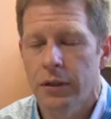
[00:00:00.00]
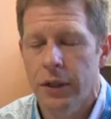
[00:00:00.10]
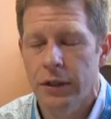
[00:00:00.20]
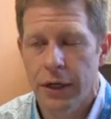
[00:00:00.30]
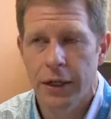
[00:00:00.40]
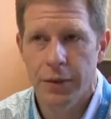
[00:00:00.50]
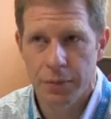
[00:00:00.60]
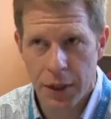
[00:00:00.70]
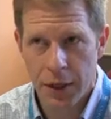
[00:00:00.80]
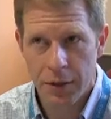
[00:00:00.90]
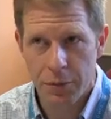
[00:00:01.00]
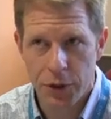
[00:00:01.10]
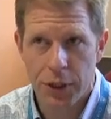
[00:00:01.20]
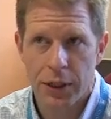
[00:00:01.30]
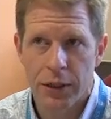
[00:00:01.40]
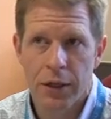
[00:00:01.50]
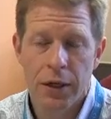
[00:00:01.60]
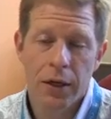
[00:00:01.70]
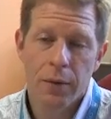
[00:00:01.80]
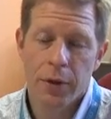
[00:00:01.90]
titanium machining.
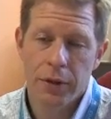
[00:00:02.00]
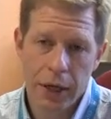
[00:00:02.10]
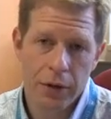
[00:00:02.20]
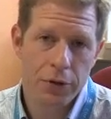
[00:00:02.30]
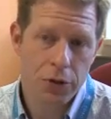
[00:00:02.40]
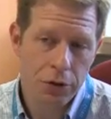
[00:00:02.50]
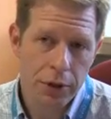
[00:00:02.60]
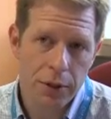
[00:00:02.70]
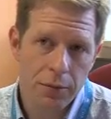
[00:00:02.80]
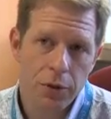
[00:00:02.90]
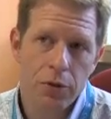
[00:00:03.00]
But downstream,